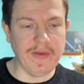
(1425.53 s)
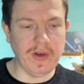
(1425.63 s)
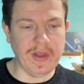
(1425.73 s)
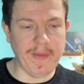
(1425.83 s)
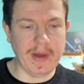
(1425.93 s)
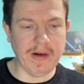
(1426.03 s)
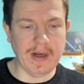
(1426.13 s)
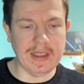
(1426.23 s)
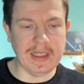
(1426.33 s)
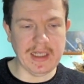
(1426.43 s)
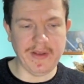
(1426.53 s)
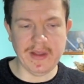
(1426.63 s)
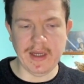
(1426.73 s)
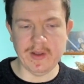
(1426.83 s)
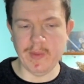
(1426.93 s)
Yeah, I've got the Imperial deck. I
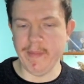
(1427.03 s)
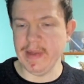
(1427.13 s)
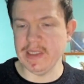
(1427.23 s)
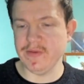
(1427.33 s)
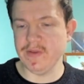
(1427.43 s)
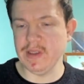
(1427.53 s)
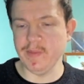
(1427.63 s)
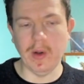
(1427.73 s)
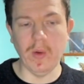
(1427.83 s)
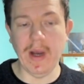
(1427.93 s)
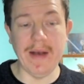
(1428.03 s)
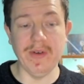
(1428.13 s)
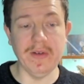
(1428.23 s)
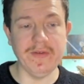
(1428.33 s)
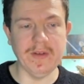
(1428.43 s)
think that was my best pull
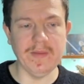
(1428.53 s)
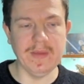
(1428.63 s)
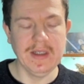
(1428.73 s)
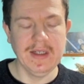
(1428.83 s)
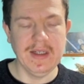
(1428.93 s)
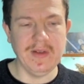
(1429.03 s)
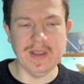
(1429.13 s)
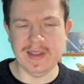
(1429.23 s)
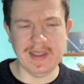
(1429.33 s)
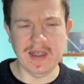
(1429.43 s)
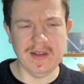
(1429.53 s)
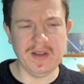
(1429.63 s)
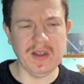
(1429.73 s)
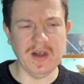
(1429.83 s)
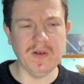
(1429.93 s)
ever from this set.
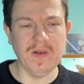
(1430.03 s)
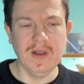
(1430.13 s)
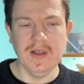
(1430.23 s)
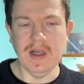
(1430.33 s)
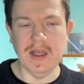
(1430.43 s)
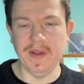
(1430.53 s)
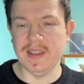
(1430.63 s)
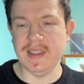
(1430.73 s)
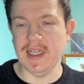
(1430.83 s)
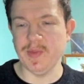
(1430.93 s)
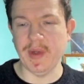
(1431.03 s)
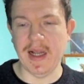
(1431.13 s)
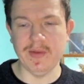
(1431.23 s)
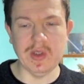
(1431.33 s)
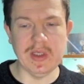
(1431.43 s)
So this set has
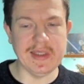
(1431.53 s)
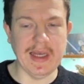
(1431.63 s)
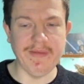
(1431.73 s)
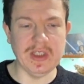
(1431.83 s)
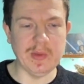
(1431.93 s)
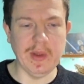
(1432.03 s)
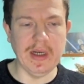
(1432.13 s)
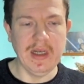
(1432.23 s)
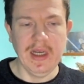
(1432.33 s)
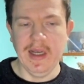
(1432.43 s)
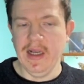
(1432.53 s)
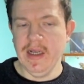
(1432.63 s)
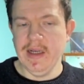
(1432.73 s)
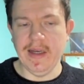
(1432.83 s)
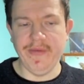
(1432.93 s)
been absolutely savage. But
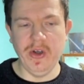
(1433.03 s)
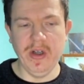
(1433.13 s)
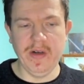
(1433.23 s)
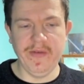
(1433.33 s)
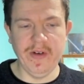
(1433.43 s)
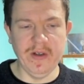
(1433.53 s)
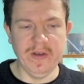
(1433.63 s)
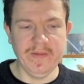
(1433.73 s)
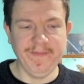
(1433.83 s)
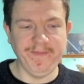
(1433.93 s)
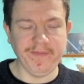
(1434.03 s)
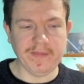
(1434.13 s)
if you look through,